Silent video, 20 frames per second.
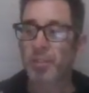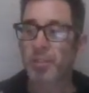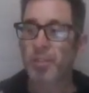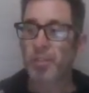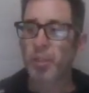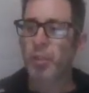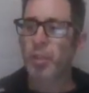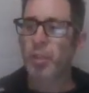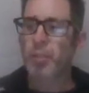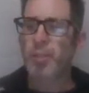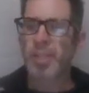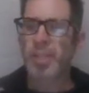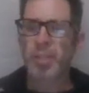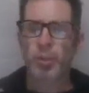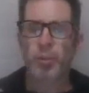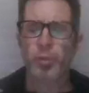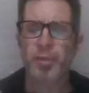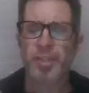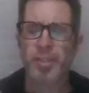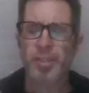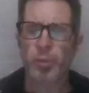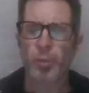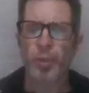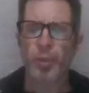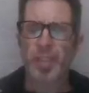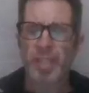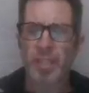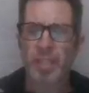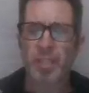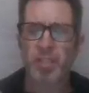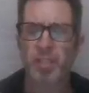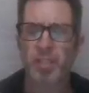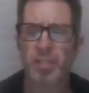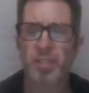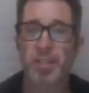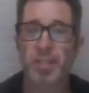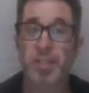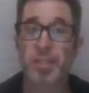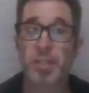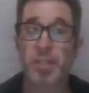You want to make sure that it's working.
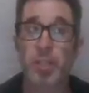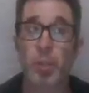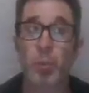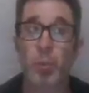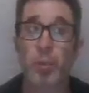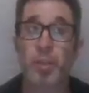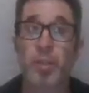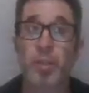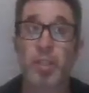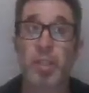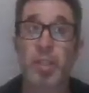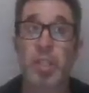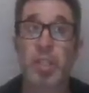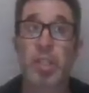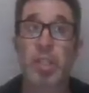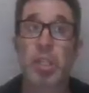It is going to work.